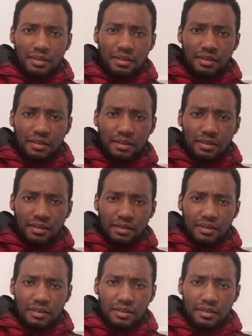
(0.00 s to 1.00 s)

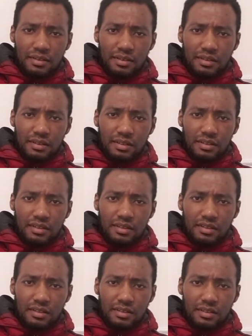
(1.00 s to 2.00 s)

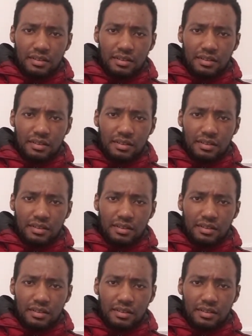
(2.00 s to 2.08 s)
Nobody speaks.